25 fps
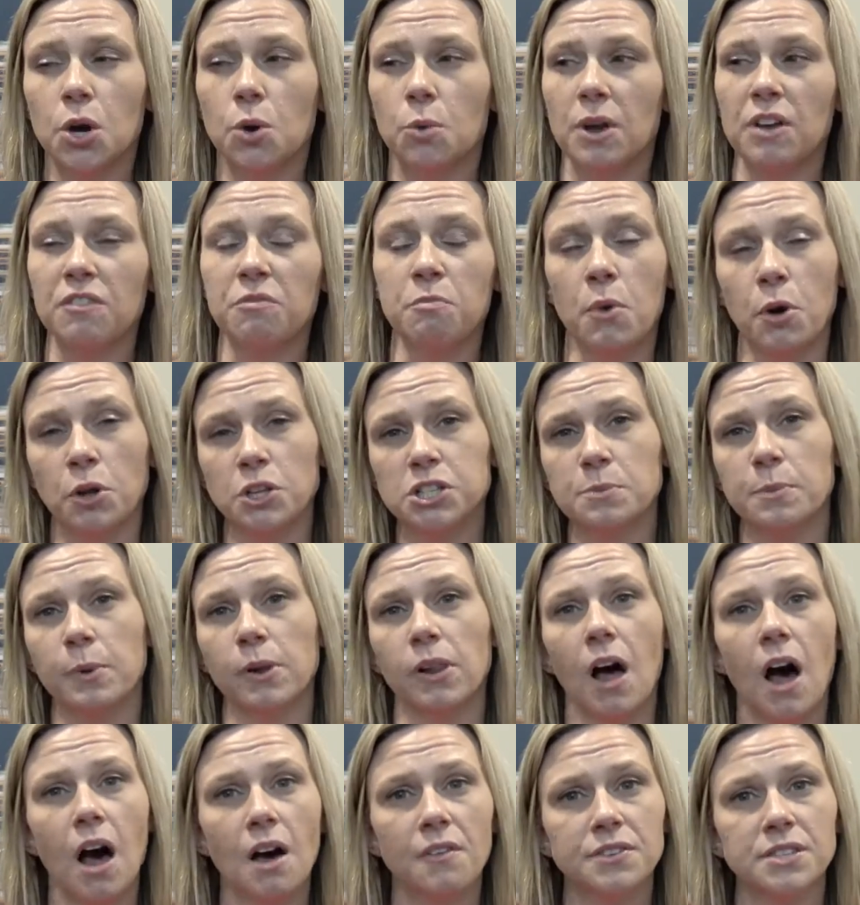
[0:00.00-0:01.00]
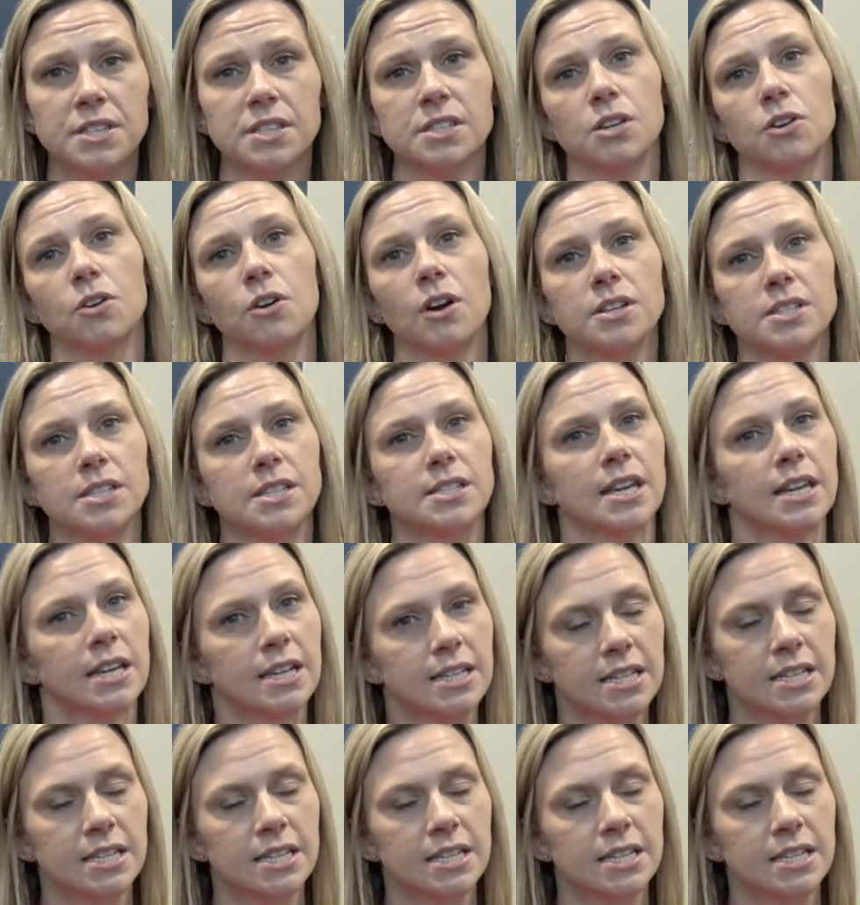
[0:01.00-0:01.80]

We have multiple offices across the state